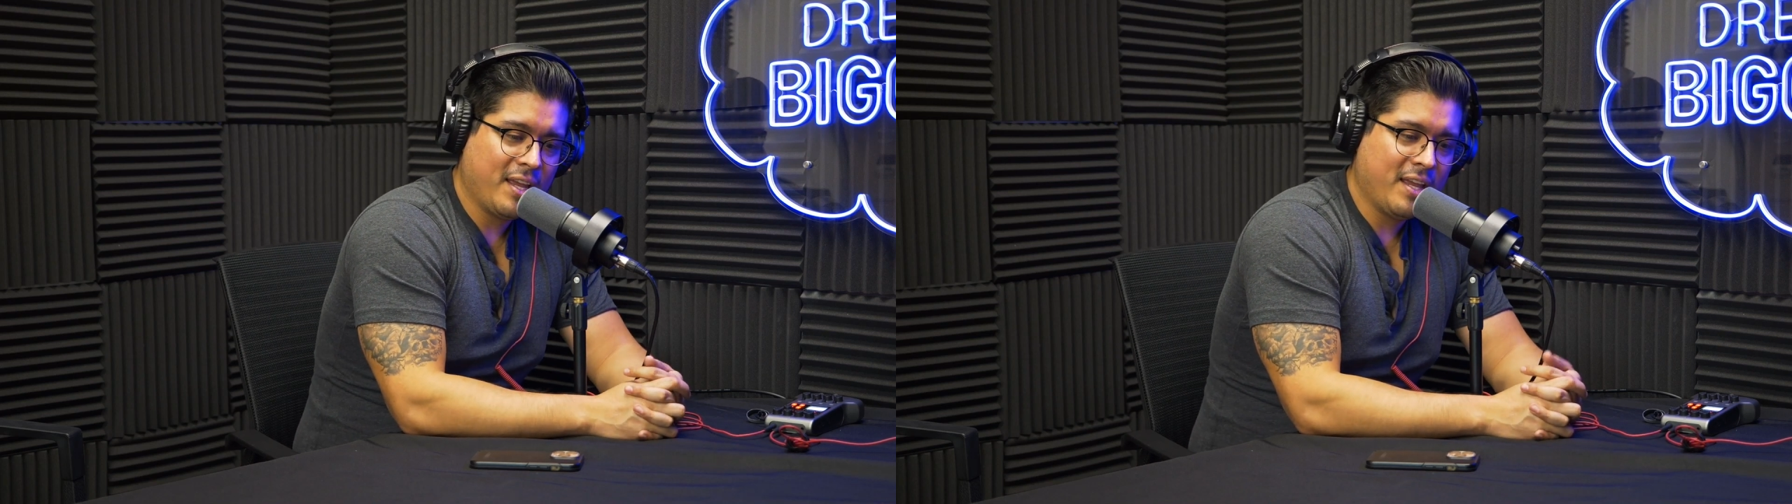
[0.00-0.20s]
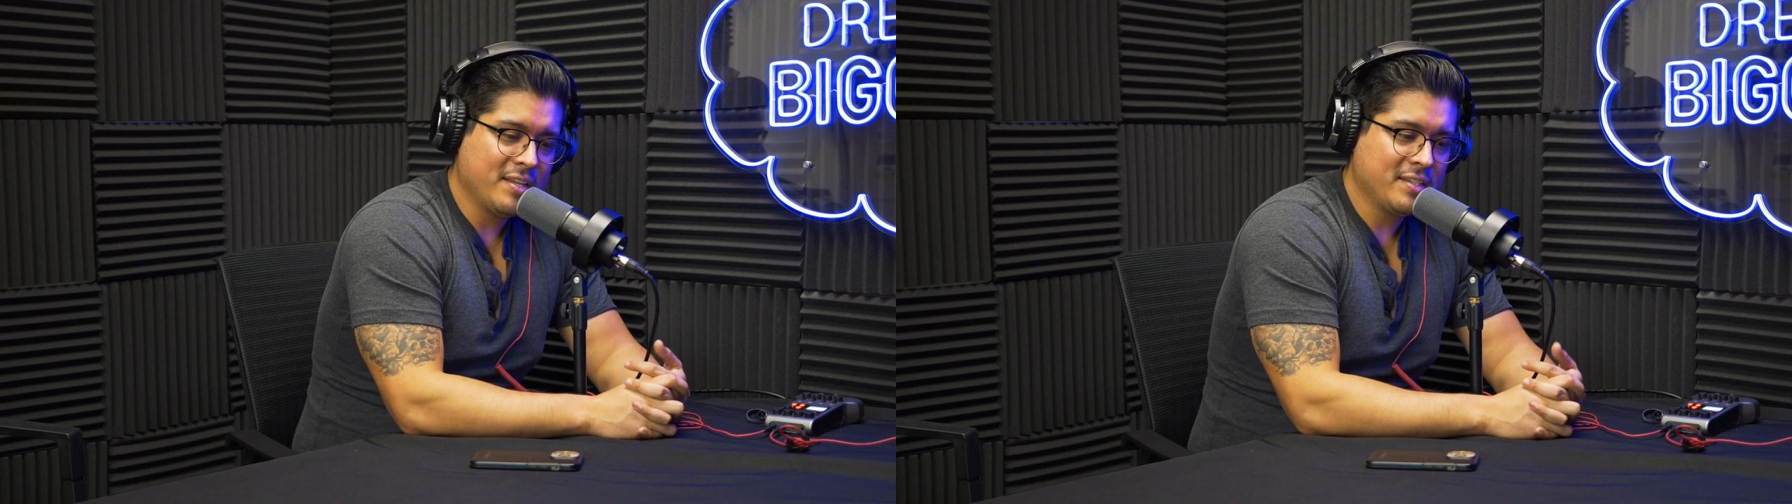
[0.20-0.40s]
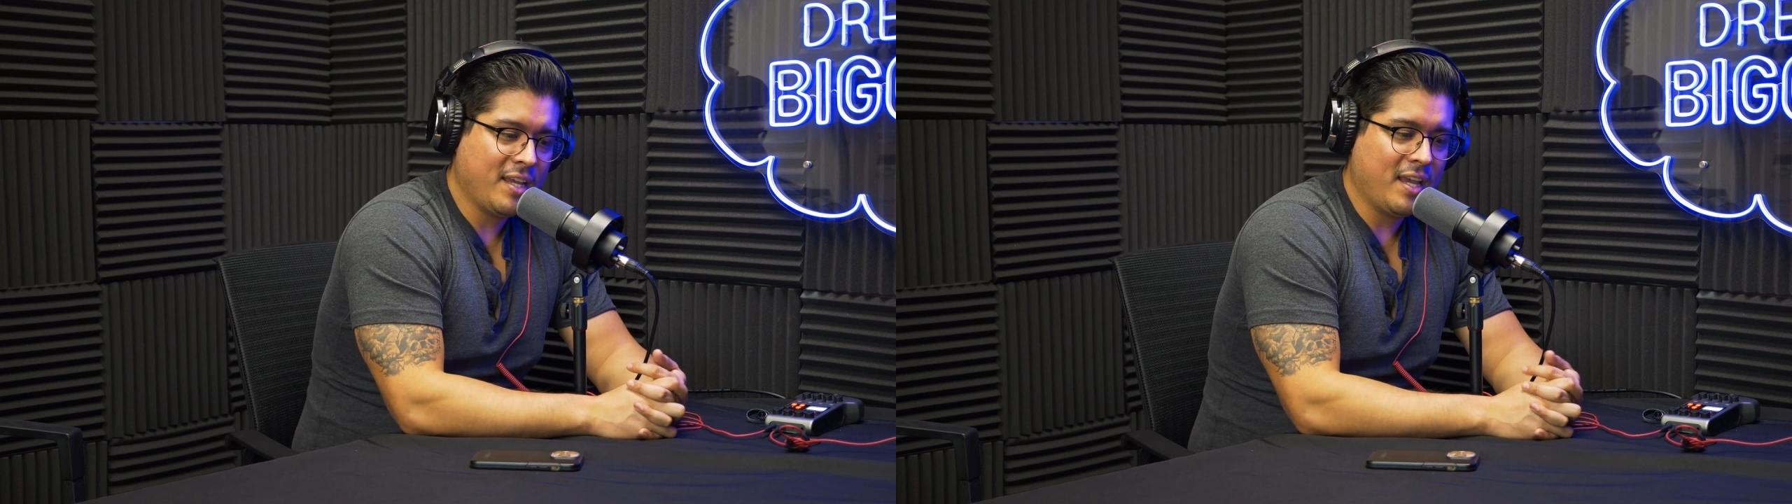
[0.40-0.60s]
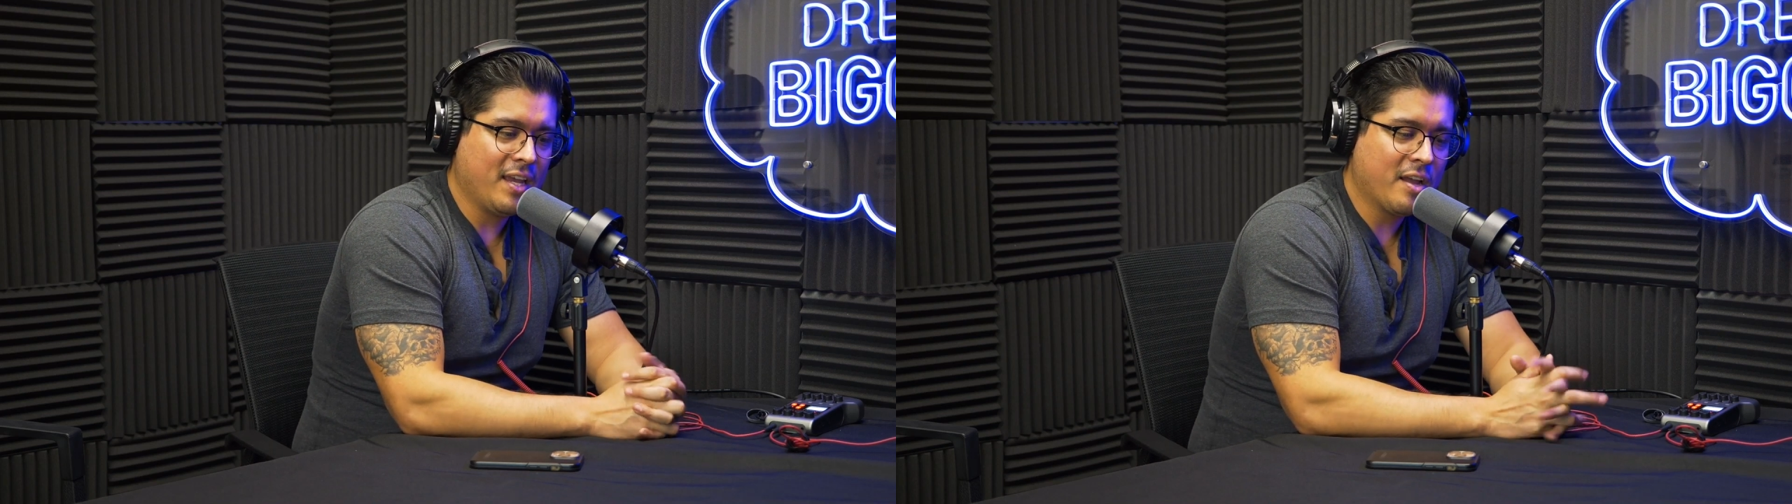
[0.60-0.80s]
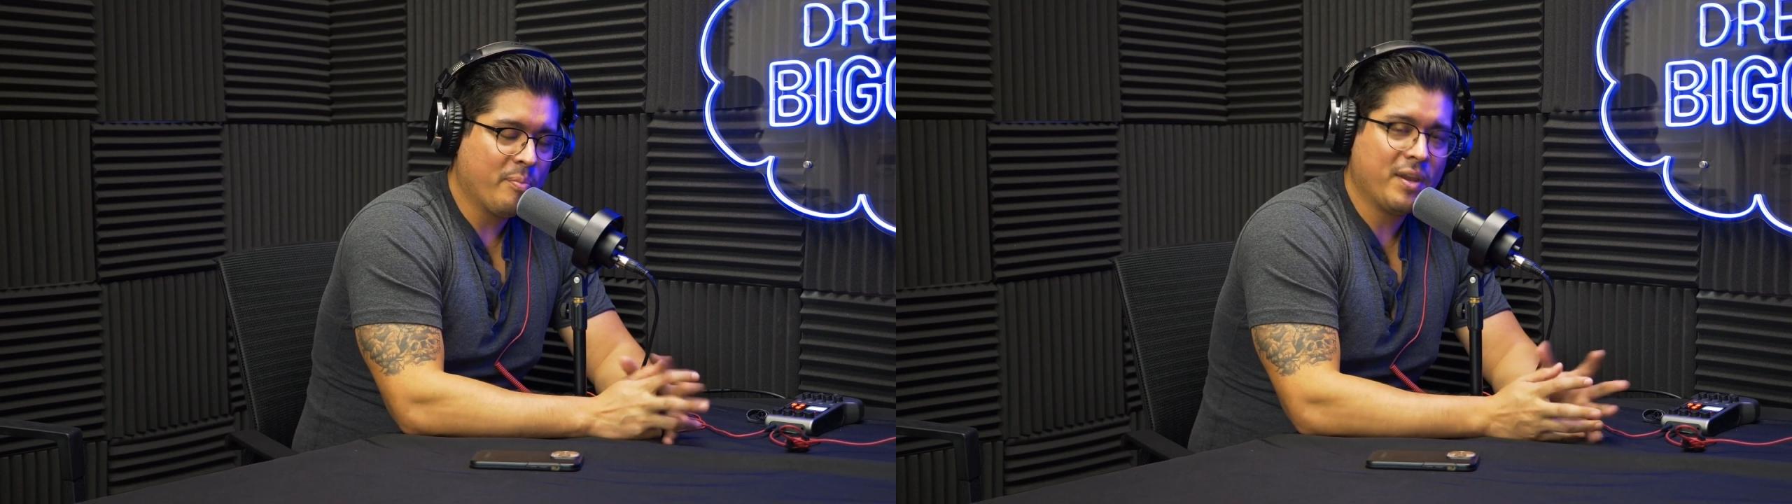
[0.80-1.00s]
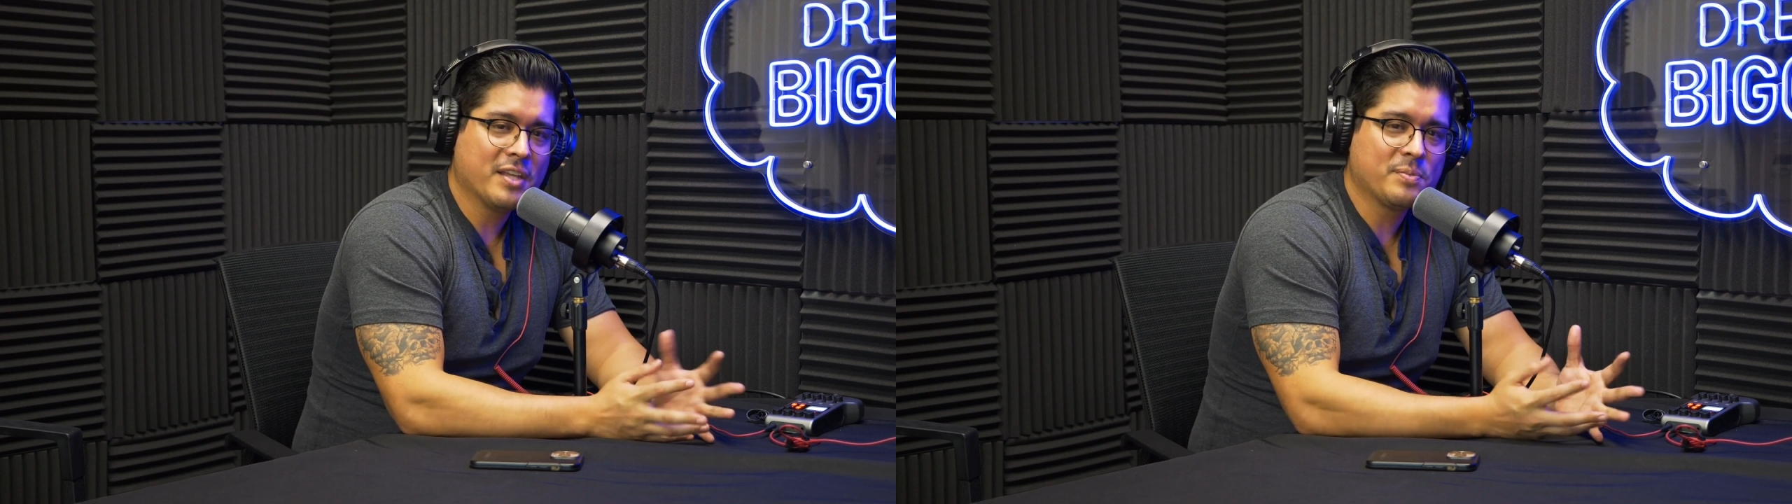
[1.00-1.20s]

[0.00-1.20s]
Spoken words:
is a company that